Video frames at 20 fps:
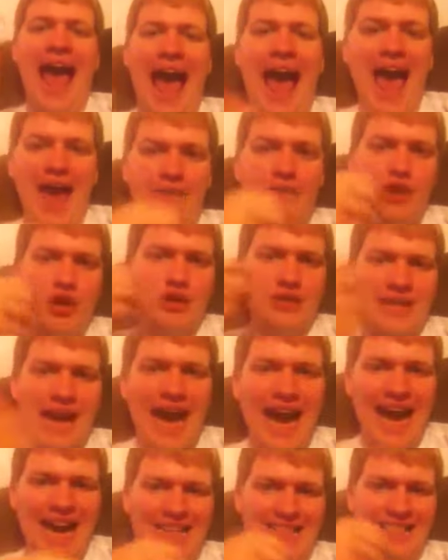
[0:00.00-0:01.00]

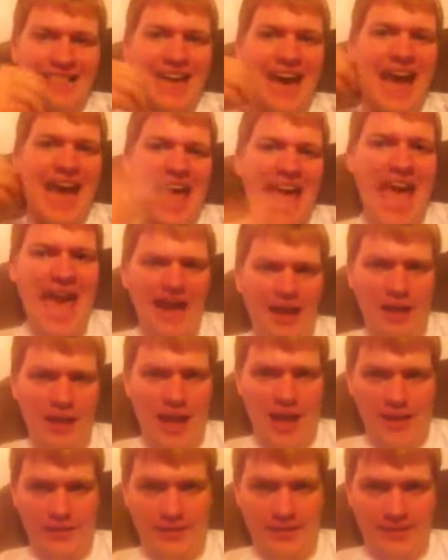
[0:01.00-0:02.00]
advertise the hell
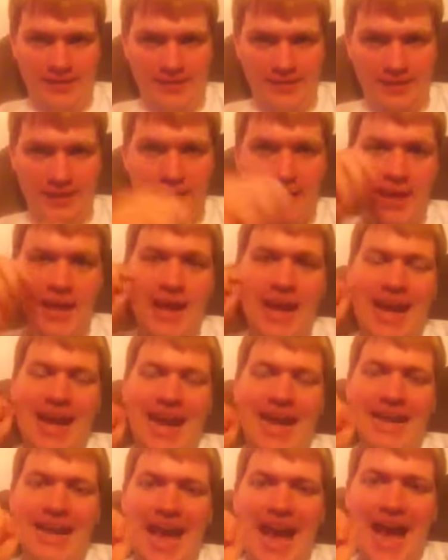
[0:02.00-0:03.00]
out of it.
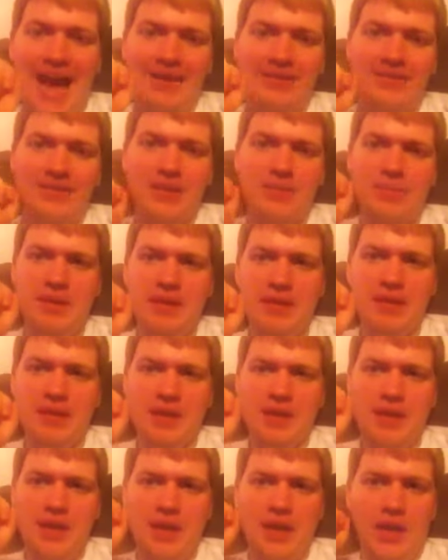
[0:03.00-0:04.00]
It has to be
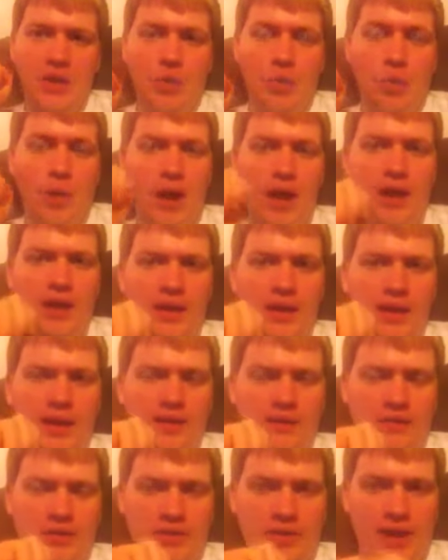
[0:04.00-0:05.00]
well
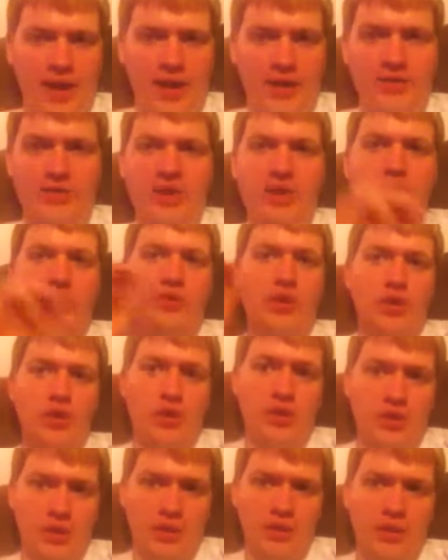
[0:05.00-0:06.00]
advertised so
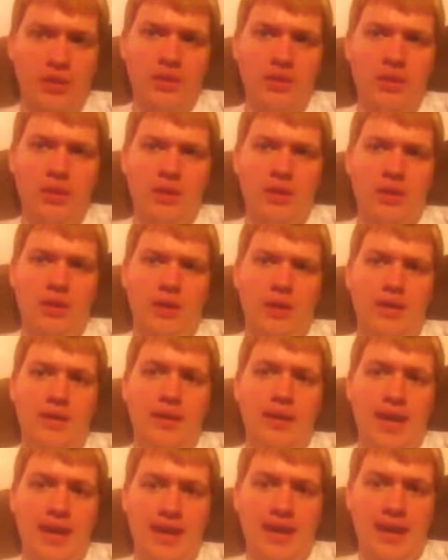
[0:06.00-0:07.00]
you can
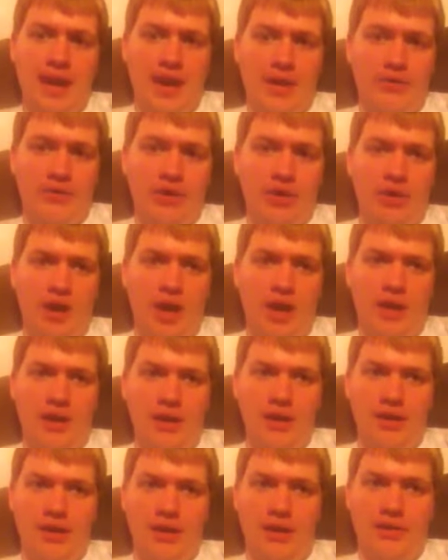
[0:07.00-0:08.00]
get it out to your
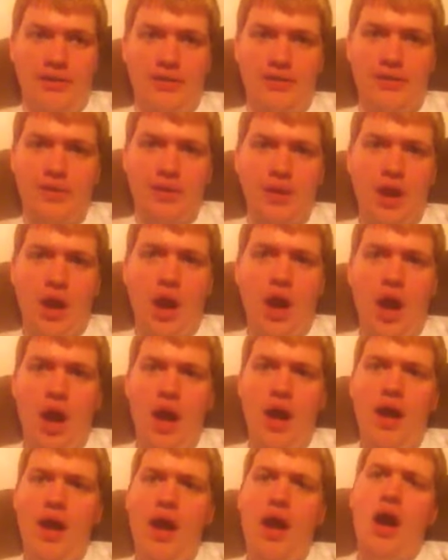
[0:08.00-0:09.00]
audience.
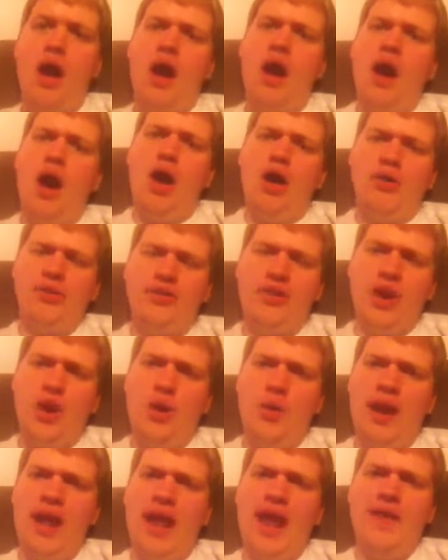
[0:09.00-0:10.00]

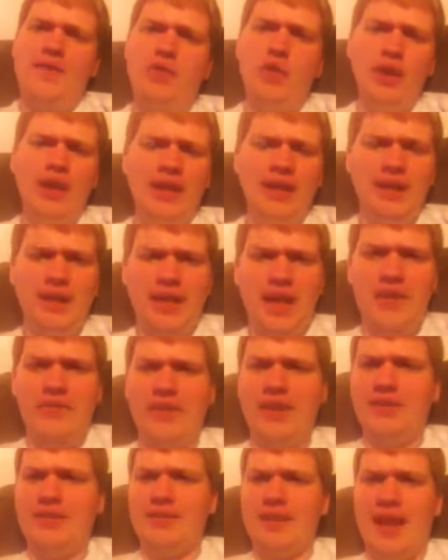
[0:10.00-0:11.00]
Also, if we're going to give
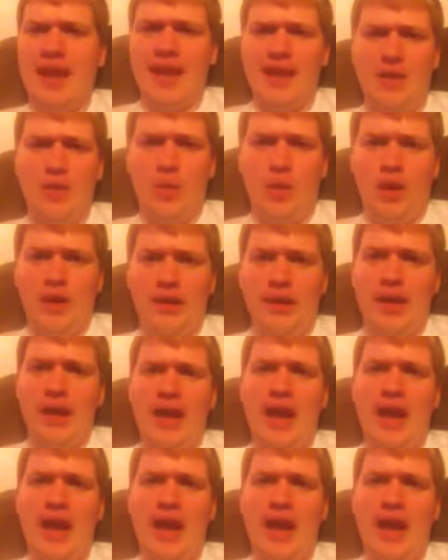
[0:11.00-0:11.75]
it to anyone,